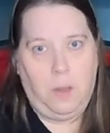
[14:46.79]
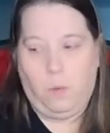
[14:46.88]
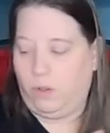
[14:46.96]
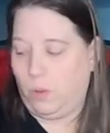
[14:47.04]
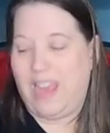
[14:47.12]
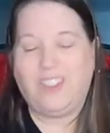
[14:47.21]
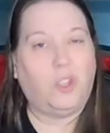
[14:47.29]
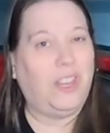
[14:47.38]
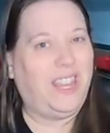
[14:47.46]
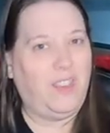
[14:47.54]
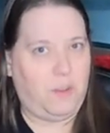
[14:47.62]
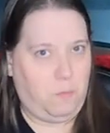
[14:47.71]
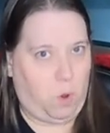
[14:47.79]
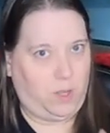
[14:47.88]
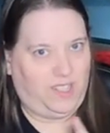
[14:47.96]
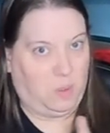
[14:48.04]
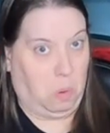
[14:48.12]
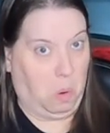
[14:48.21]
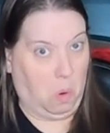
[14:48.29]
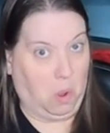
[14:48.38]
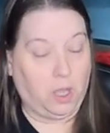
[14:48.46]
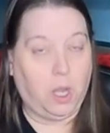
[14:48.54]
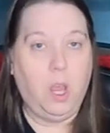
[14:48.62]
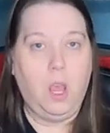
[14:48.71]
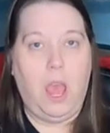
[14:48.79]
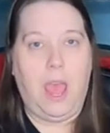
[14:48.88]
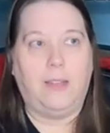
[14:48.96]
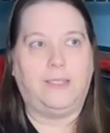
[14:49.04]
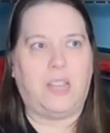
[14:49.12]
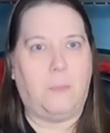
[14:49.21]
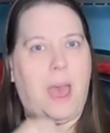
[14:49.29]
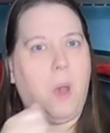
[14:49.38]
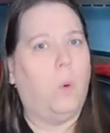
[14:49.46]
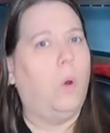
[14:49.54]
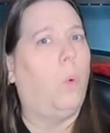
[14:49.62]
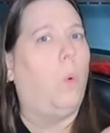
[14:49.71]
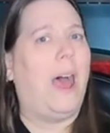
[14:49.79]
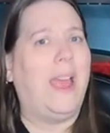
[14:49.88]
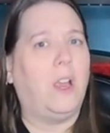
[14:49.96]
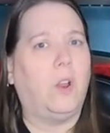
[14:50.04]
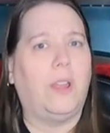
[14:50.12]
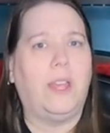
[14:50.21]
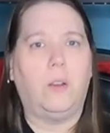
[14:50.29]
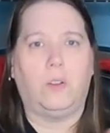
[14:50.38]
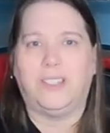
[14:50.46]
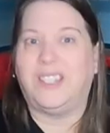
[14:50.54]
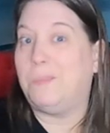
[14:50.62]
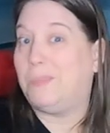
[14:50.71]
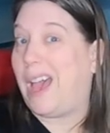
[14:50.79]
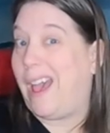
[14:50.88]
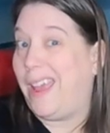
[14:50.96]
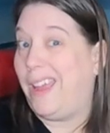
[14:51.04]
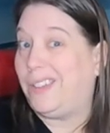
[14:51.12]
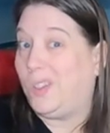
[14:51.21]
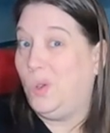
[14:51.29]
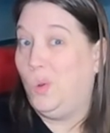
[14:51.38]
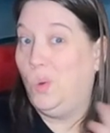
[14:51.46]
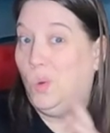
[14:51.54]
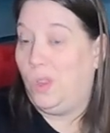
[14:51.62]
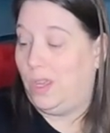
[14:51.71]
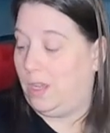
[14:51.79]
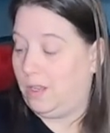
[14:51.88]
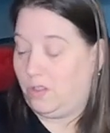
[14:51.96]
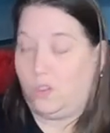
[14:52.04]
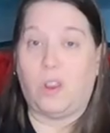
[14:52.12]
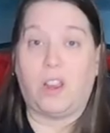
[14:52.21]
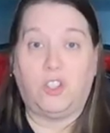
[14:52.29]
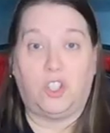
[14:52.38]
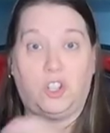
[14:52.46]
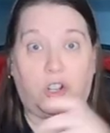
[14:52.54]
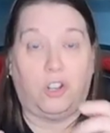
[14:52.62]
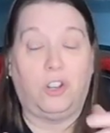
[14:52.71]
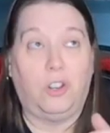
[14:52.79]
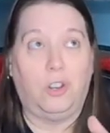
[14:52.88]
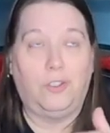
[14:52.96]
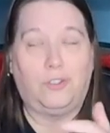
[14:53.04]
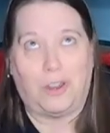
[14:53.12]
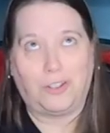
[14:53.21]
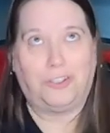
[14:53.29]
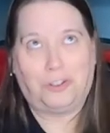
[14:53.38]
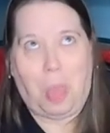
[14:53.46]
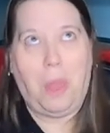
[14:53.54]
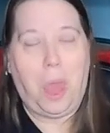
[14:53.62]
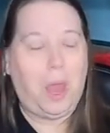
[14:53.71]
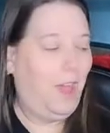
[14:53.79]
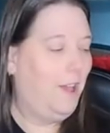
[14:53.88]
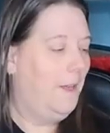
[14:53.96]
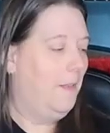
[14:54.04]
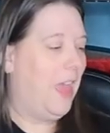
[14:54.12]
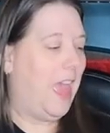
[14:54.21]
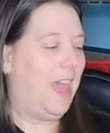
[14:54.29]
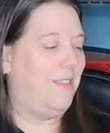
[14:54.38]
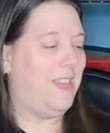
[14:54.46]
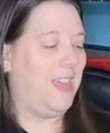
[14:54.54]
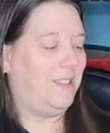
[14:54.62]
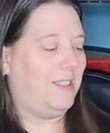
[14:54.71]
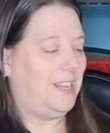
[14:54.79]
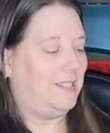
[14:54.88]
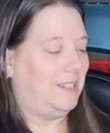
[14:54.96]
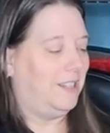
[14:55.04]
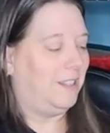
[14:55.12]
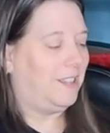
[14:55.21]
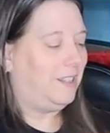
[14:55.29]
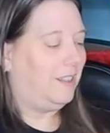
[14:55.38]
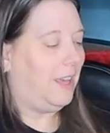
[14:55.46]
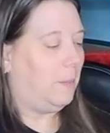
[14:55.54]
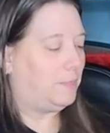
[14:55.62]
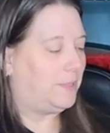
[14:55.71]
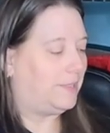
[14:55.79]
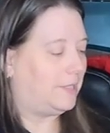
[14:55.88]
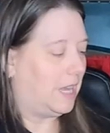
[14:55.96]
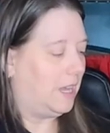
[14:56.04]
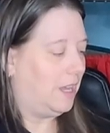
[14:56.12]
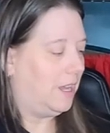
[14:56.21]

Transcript: which will actually give it more support. And somehow we'll wire it or zip tie it to the structure structure. Blah, blah. And then these little clips